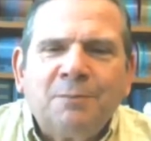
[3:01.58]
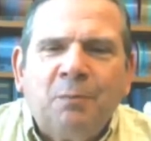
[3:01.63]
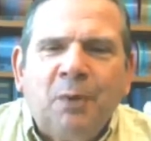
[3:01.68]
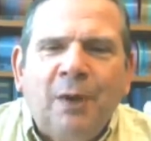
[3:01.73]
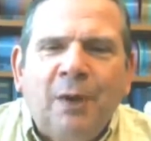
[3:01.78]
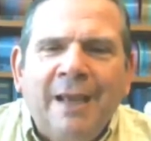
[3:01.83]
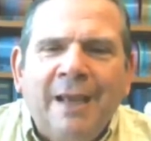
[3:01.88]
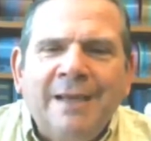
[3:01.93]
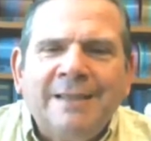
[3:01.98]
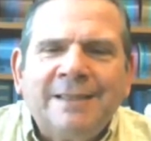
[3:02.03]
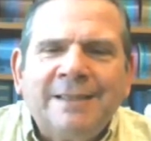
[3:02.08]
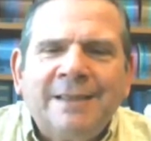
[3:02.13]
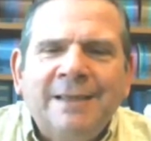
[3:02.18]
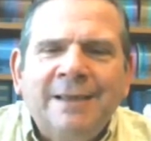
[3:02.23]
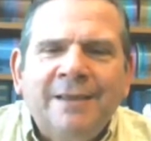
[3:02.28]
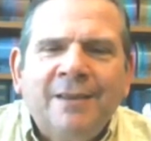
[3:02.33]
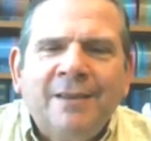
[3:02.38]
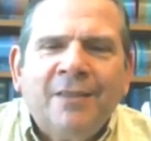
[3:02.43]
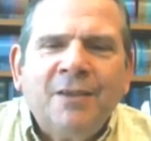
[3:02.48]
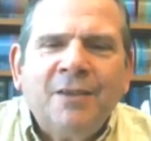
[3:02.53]
placed
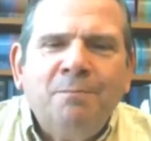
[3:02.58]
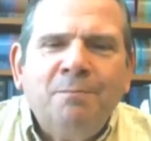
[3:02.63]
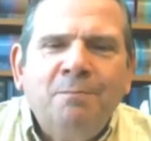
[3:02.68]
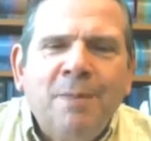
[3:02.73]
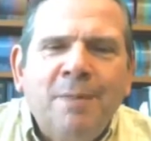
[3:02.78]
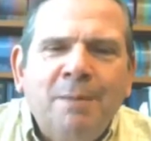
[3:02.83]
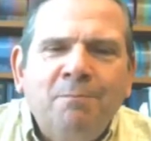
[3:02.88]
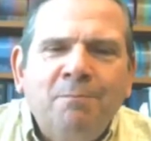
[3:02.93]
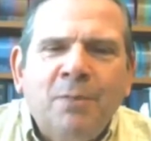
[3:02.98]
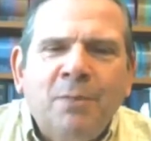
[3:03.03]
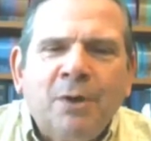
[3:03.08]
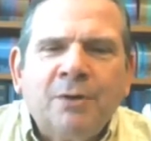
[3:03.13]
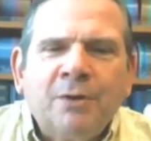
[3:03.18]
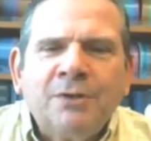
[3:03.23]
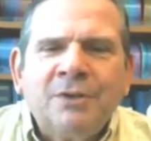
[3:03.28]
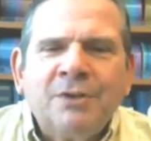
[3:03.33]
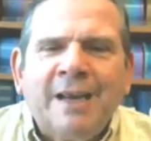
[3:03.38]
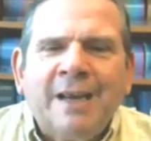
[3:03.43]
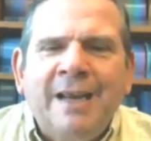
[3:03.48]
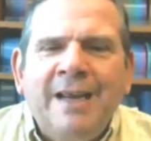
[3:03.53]
the
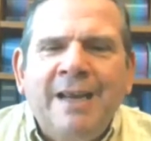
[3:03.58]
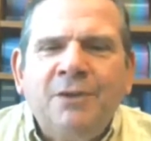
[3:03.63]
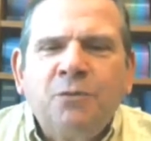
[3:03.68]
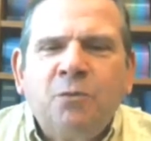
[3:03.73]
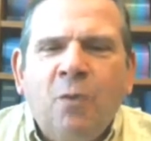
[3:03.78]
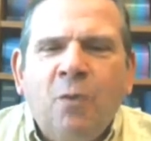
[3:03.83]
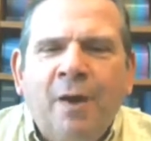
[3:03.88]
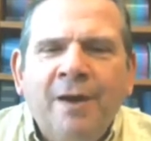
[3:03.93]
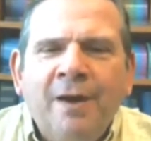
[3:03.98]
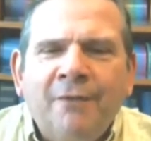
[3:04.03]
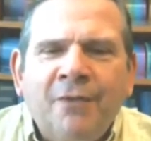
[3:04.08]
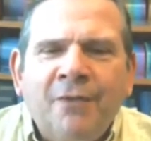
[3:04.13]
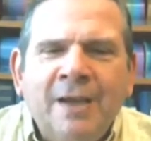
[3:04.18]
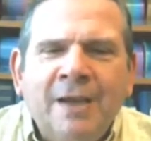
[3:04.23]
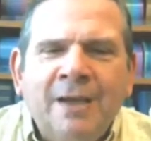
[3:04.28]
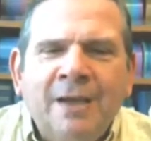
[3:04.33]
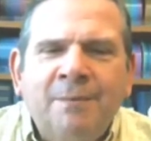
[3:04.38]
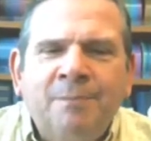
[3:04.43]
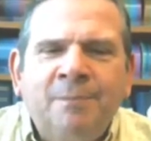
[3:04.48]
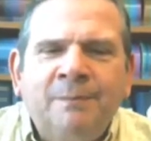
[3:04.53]
members, each one of
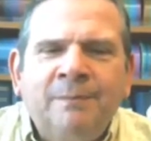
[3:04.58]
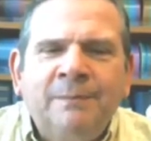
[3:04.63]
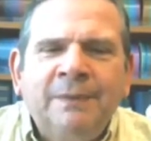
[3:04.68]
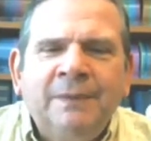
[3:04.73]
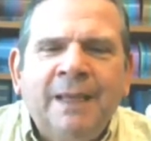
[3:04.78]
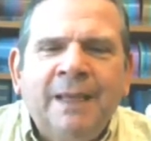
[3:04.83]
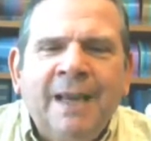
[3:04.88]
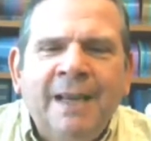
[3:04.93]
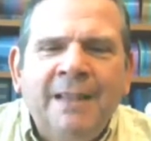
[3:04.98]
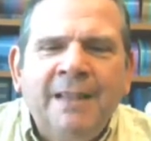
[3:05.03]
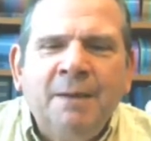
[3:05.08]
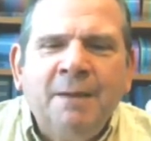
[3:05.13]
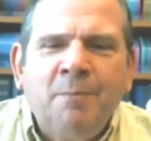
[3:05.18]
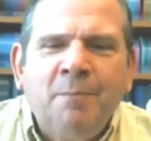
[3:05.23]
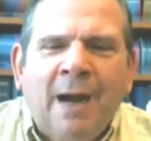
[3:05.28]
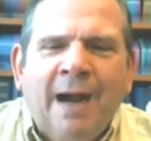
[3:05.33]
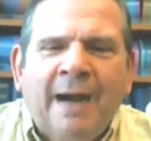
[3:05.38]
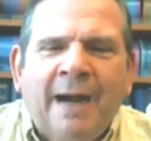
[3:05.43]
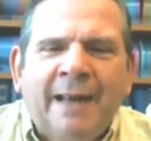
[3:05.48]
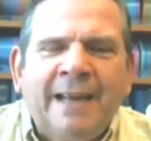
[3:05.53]
them, in the
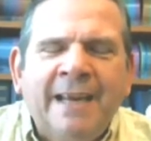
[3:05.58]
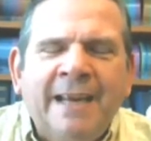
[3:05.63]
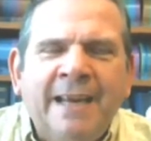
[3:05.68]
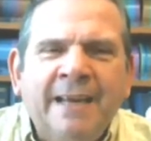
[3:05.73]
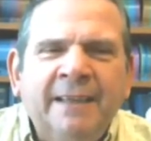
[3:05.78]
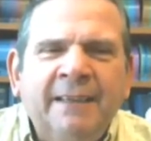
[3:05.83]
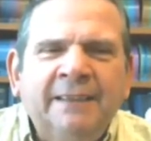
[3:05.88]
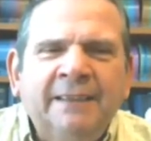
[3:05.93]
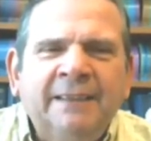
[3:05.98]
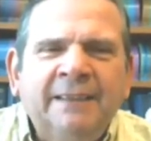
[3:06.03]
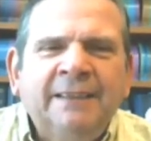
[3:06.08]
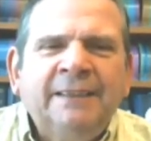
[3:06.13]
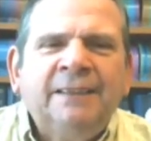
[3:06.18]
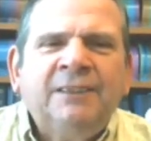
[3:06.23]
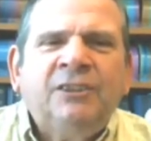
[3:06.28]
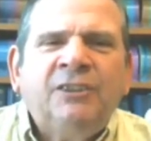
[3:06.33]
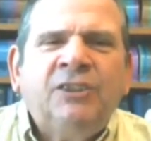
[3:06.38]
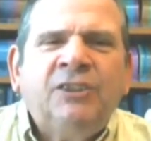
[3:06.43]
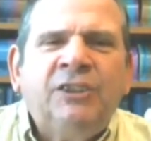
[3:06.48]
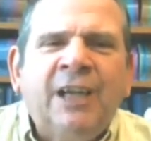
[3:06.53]
body
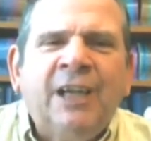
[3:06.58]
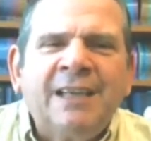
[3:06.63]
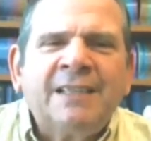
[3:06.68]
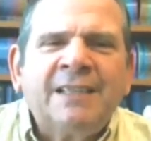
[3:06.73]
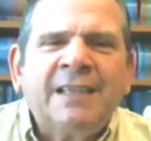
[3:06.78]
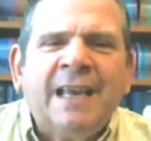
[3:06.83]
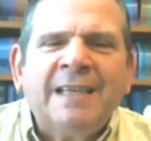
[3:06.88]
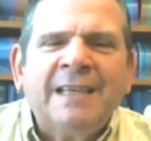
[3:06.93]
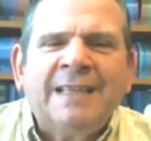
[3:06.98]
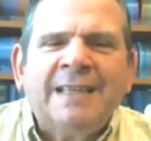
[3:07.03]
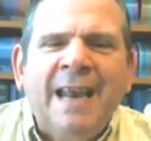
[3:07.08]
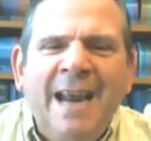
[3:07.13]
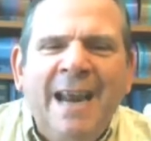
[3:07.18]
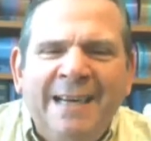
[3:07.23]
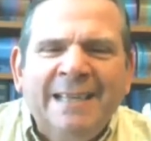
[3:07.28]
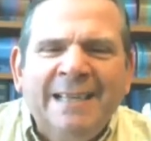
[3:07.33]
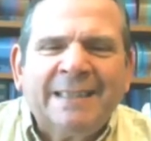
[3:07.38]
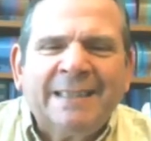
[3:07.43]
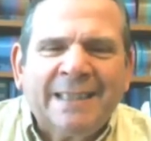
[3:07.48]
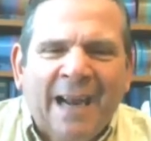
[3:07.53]
just as he
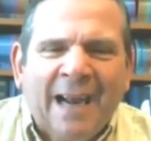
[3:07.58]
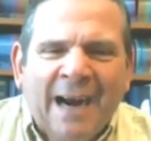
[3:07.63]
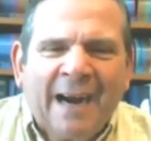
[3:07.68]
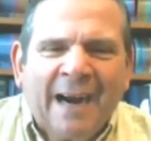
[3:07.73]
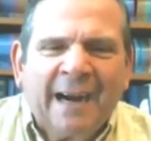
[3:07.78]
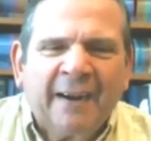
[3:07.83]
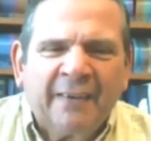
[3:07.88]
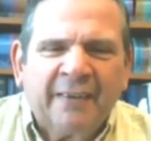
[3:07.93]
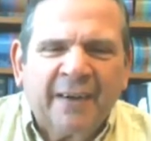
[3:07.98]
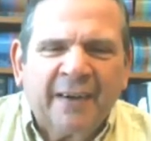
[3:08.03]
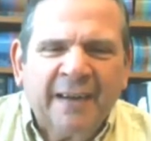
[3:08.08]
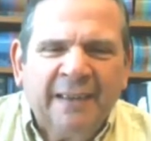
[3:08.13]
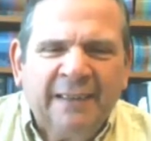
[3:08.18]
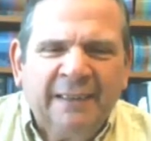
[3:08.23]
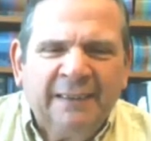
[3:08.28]
desired.